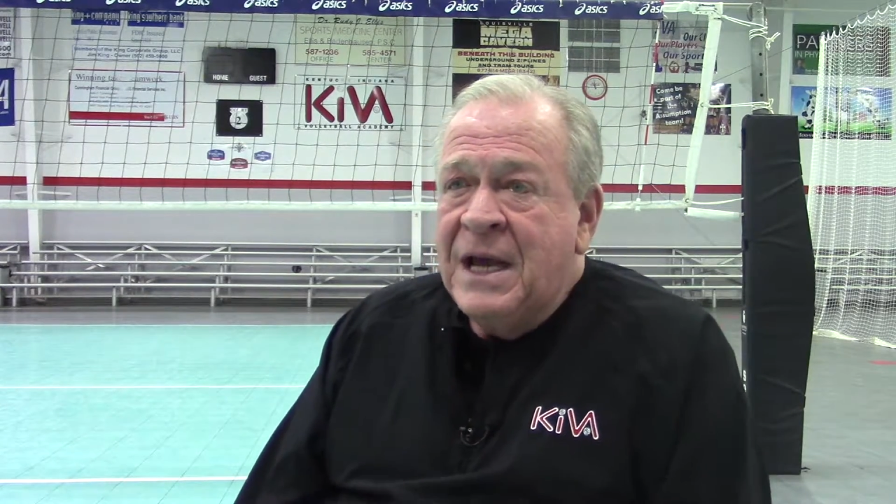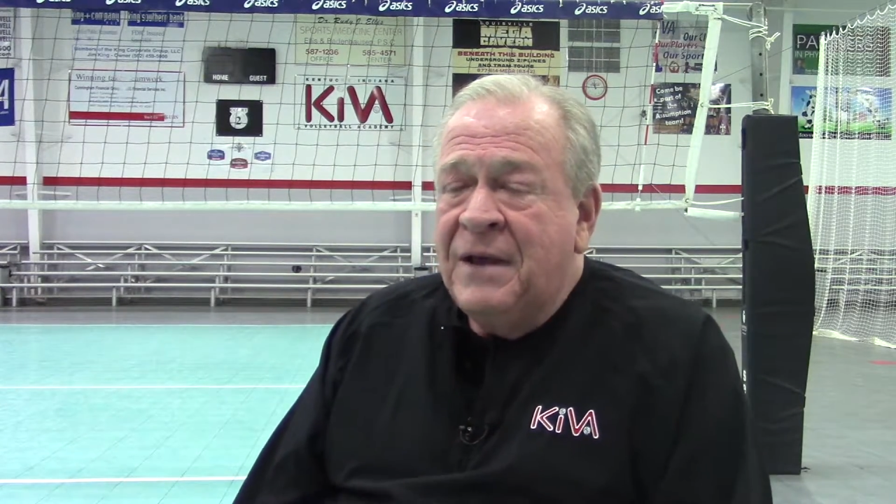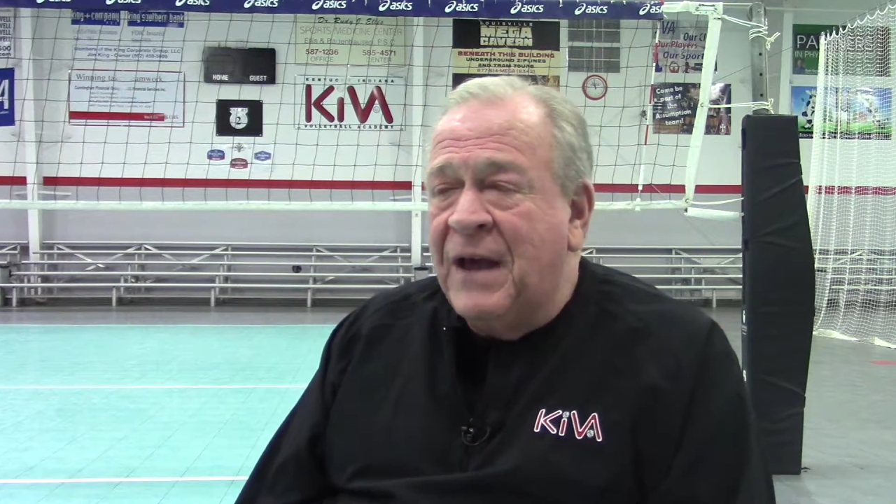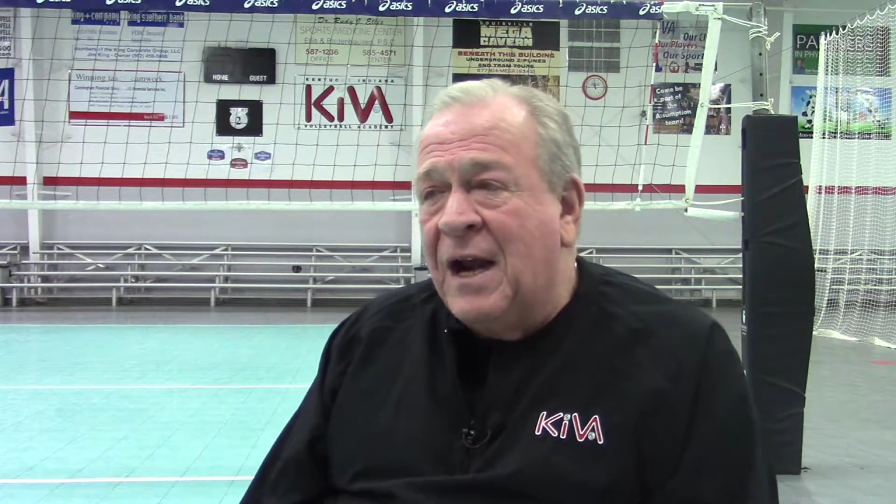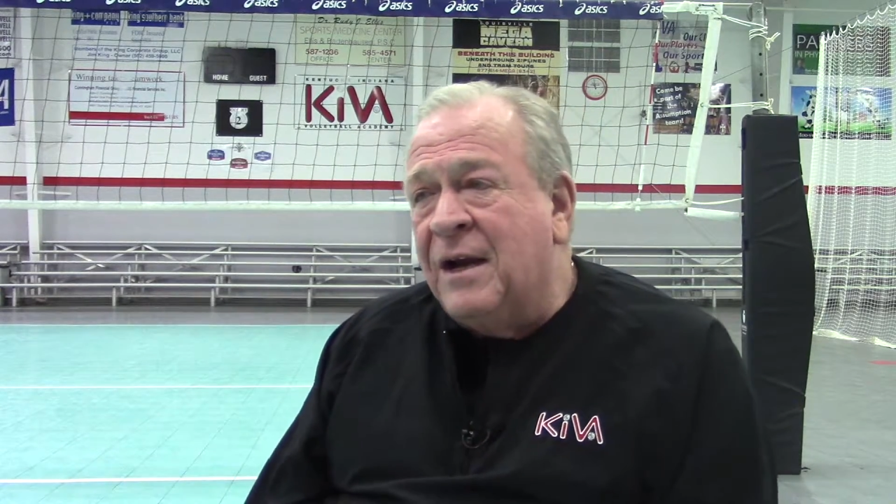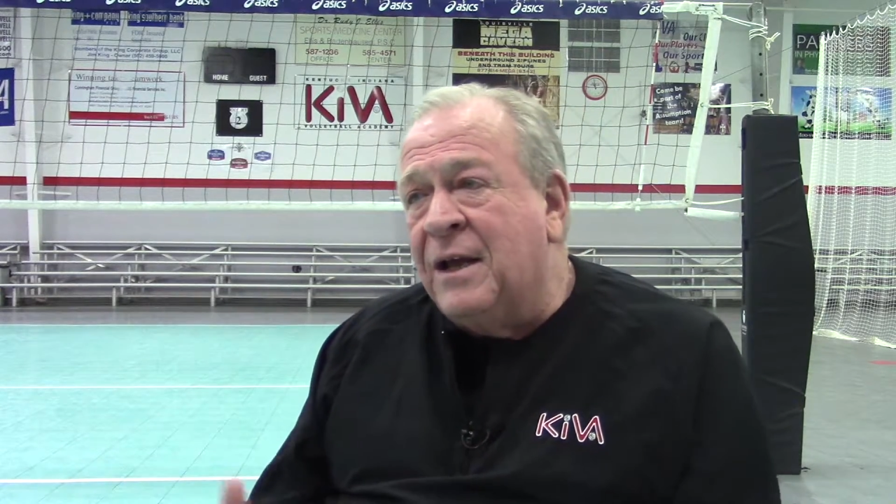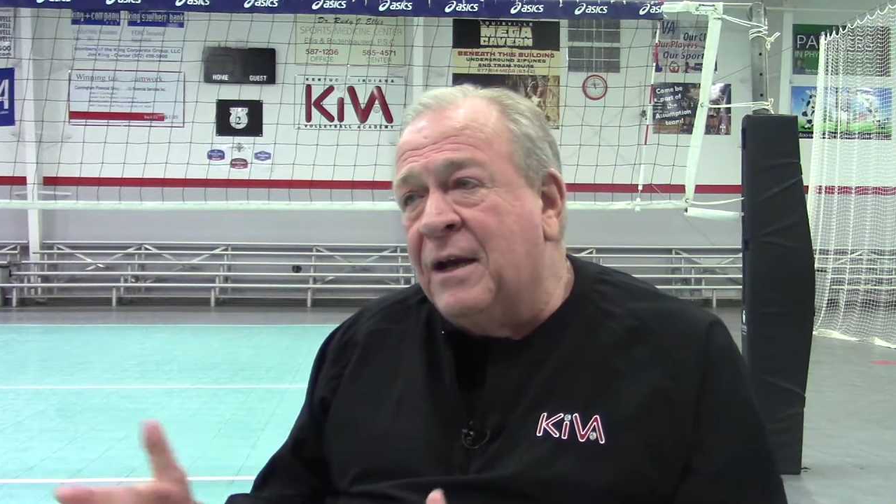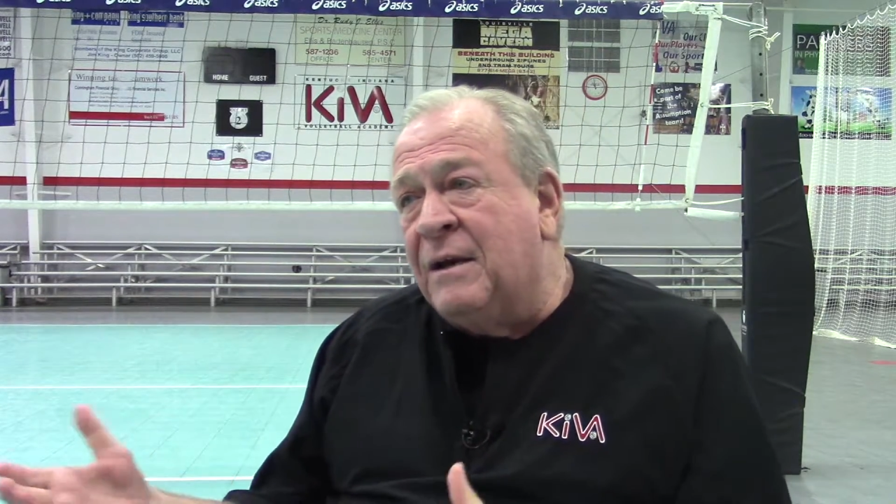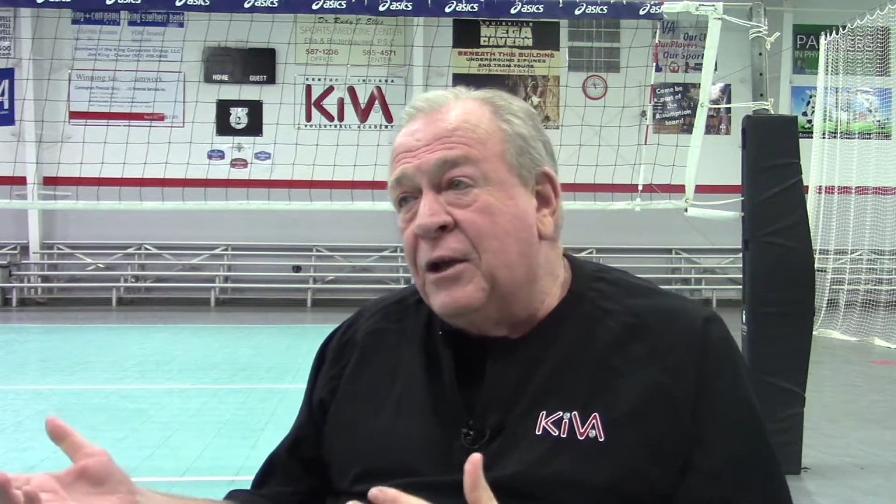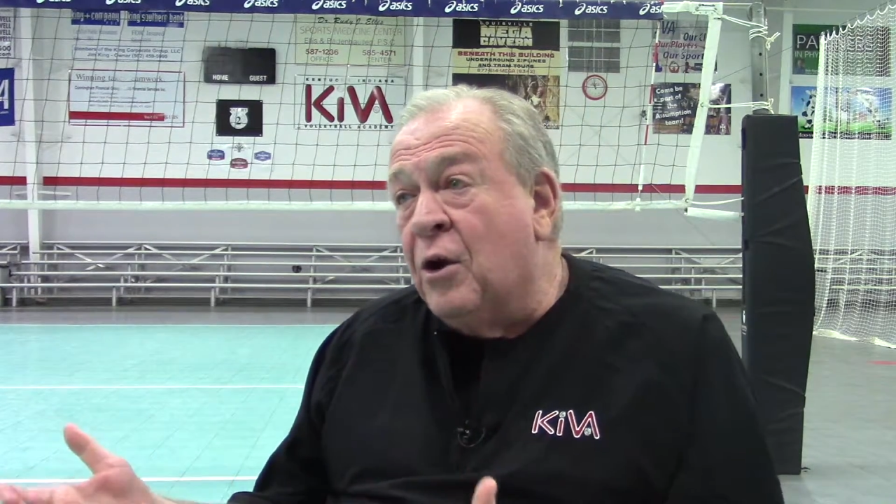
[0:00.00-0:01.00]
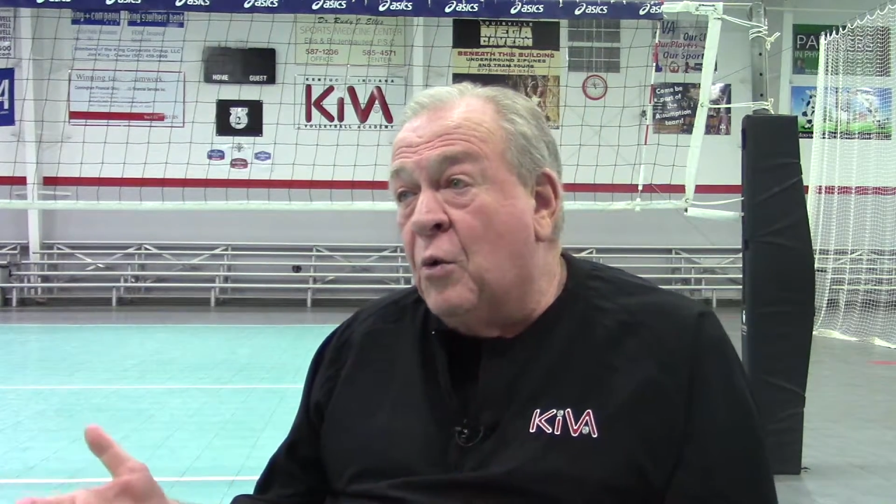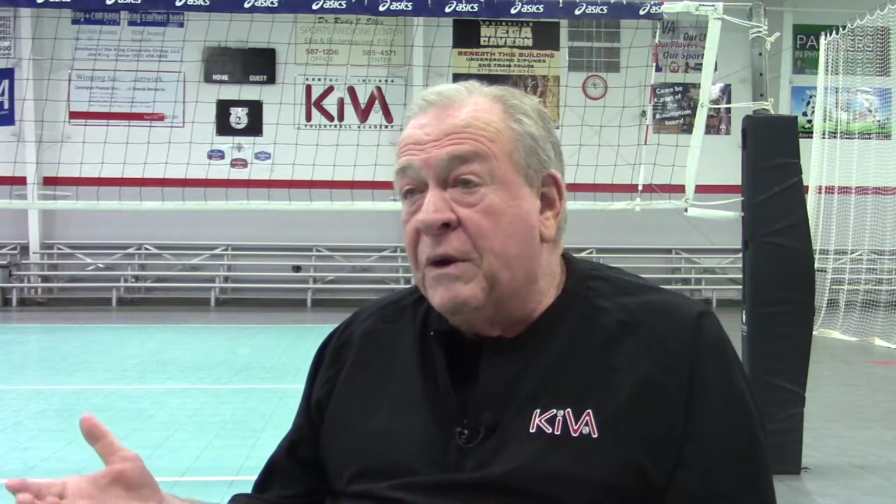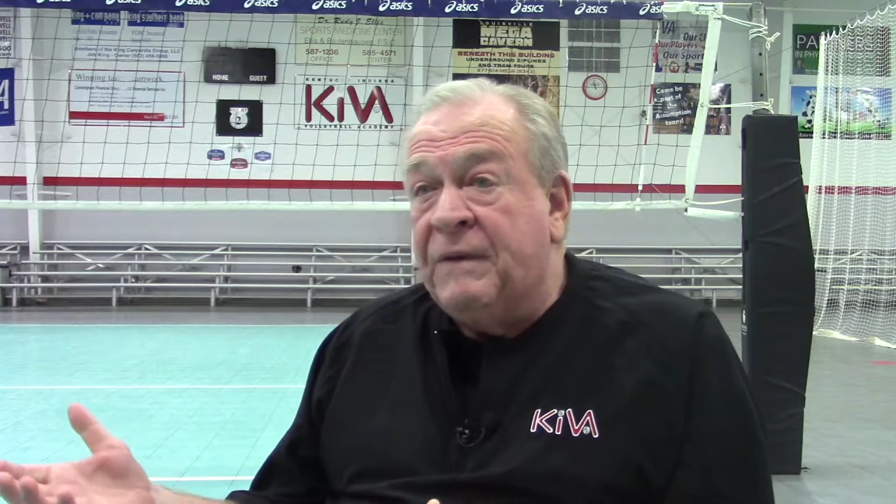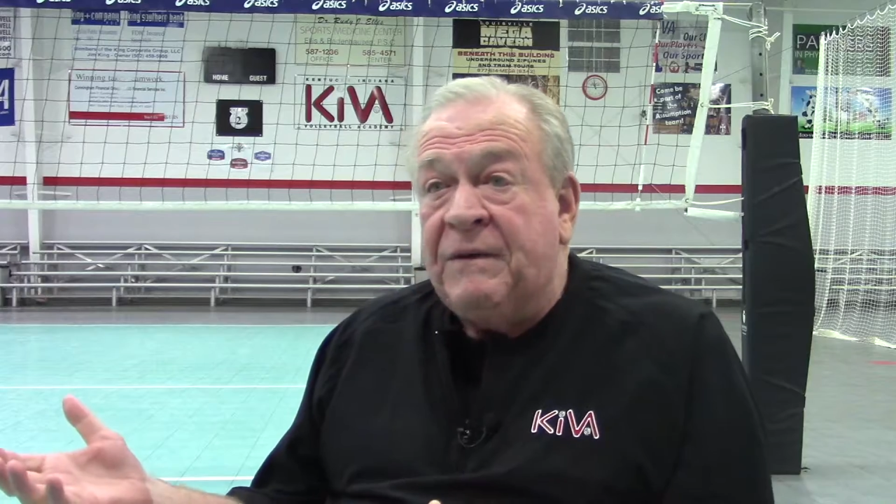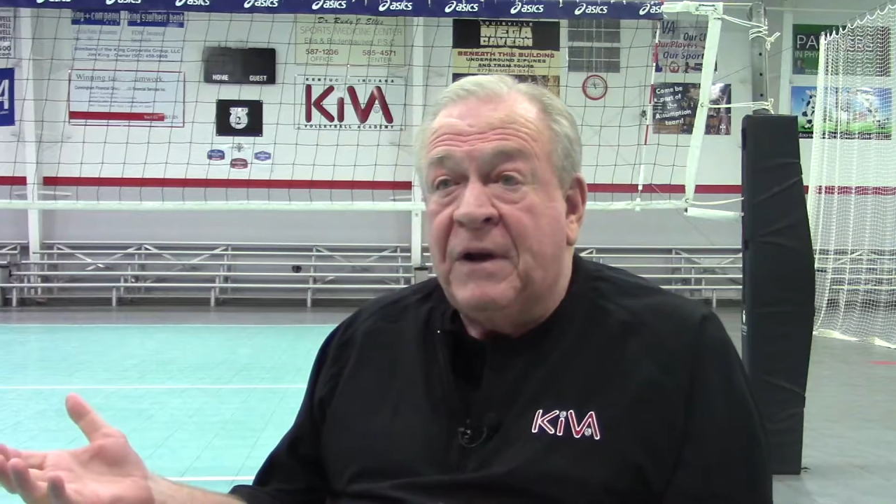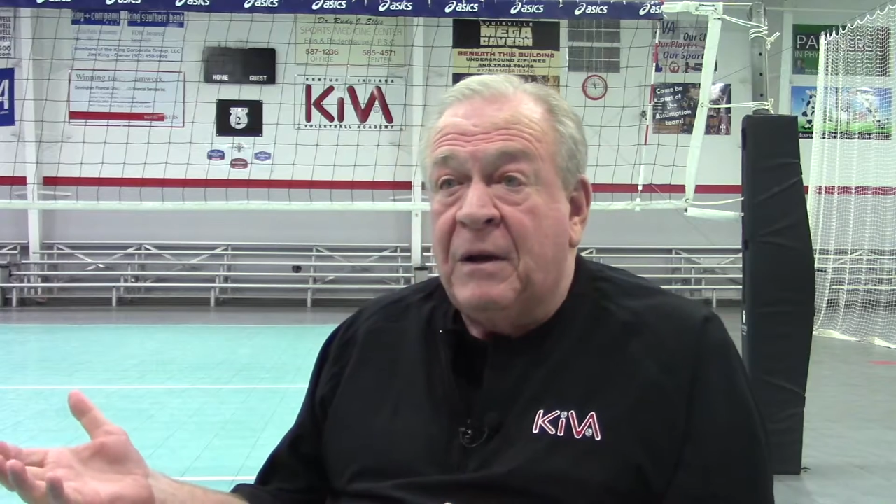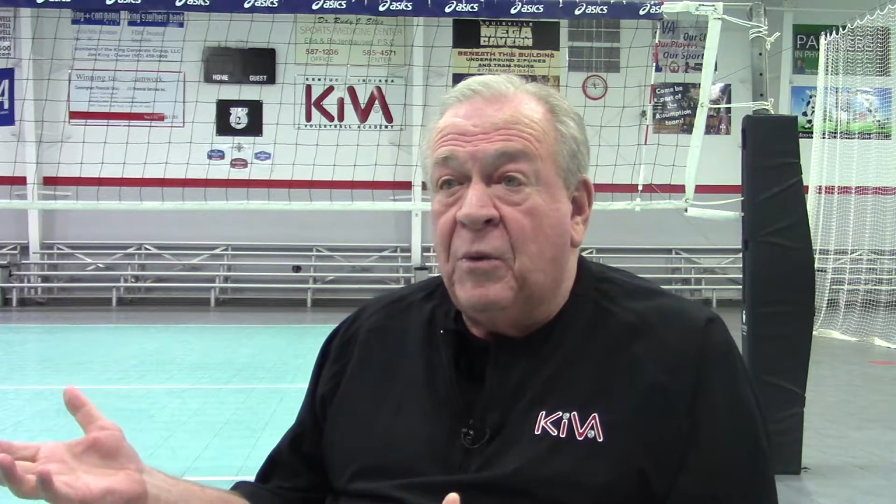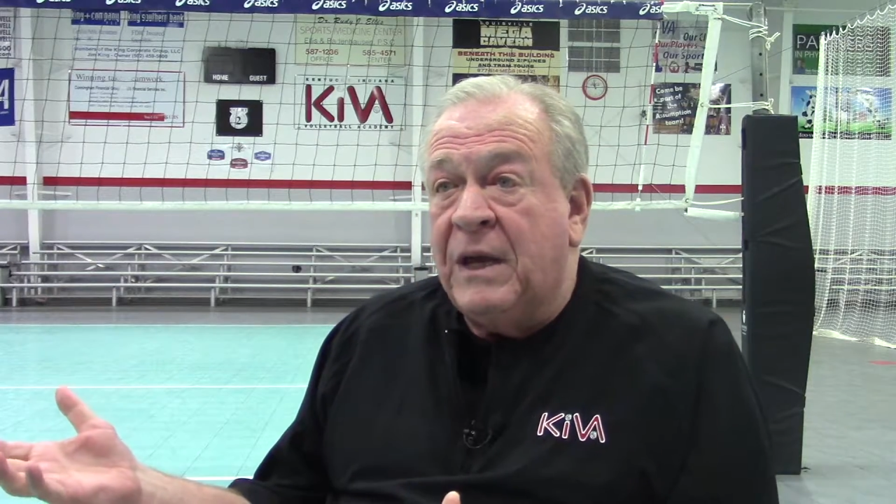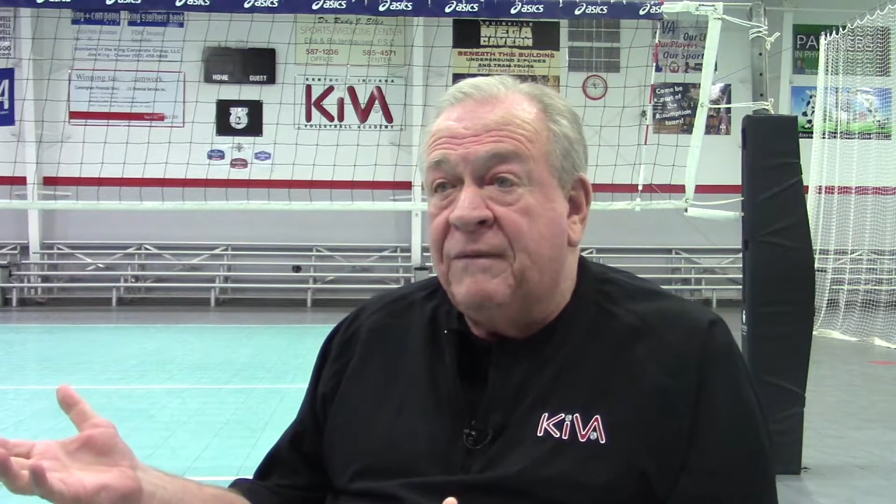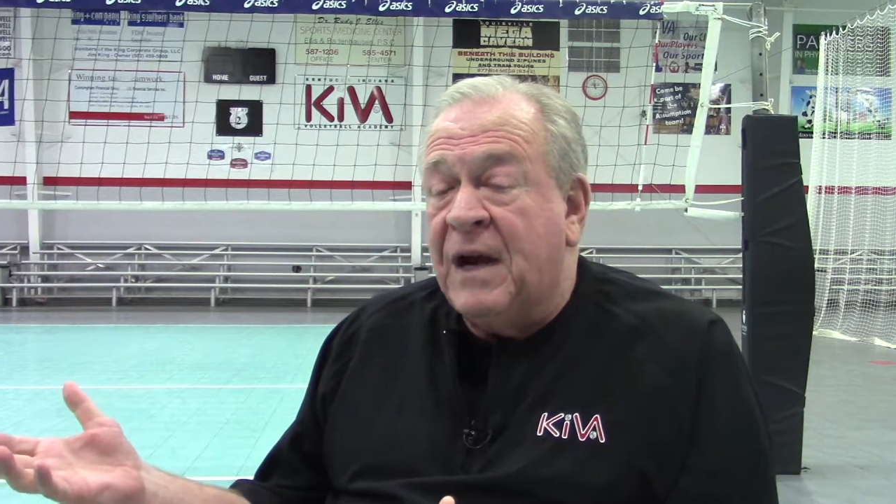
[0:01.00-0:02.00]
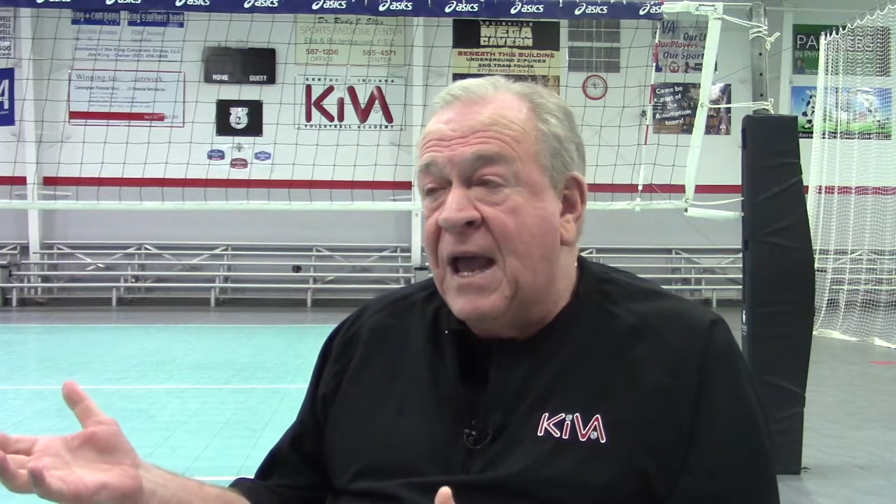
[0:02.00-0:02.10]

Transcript: that. And then we even